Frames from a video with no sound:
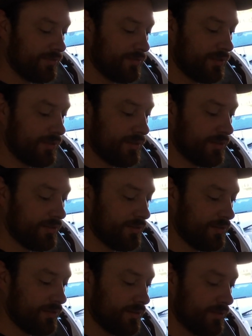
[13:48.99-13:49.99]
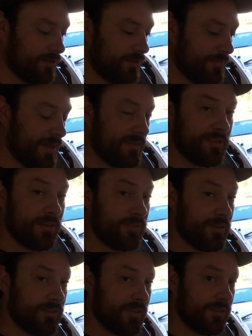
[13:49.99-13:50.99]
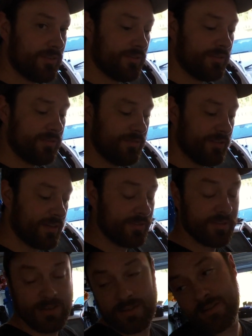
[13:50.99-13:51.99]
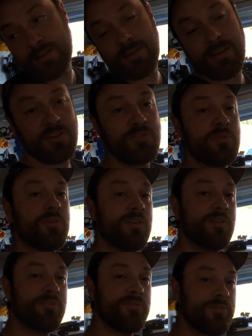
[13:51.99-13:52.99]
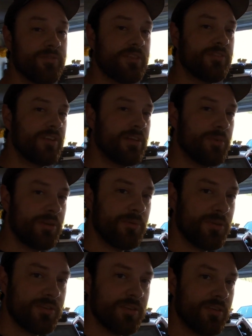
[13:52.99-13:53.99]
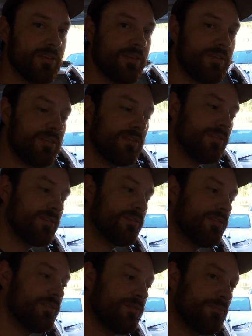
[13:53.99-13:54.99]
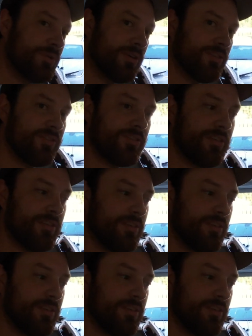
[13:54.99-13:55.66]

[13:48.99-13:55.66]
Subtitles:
the mass airflow sensor. Like I said, I got an extra one if anybody wants to purchase it.